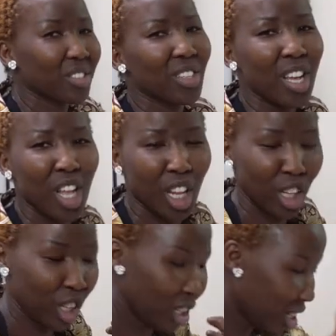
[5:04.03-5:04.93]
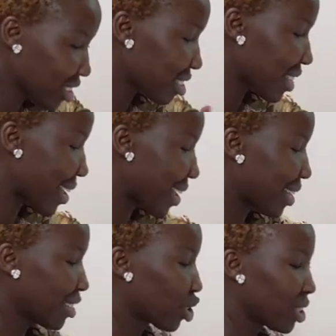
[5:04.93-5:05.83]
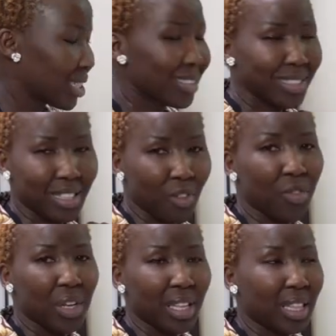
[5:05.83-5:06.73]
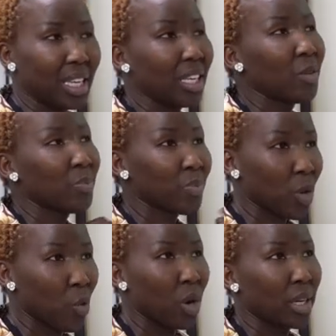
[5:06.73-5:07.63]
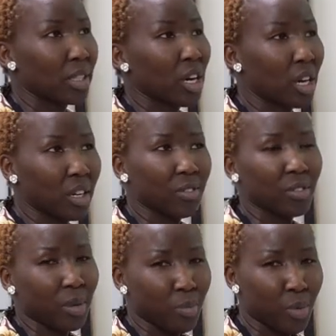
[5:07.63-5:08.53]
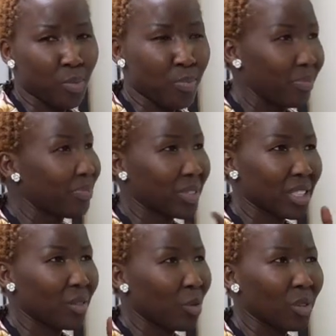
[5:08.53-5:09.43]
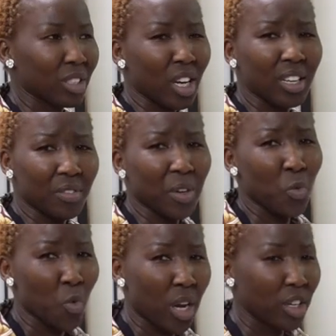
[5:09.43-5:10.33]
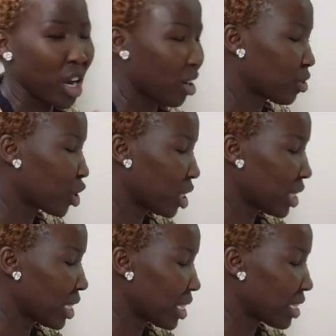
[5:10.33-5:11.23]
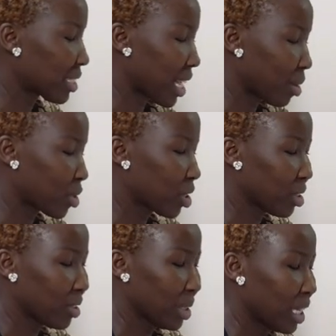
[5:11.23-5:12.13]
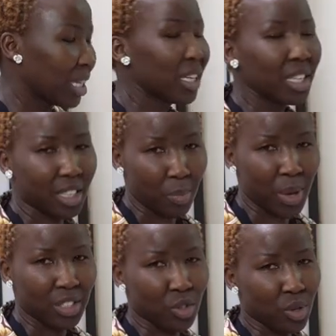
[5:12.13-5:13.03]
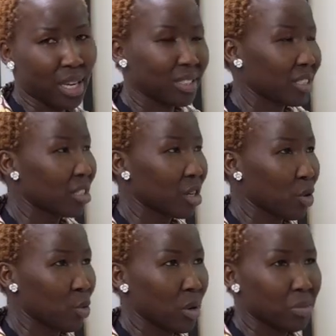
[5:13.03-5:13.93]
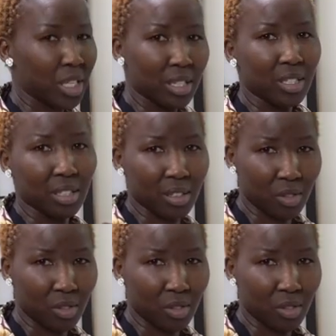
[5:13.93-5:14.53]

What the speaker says: us looks, and she is definitely one of the, not even one of, she is absolutely the best dressed woman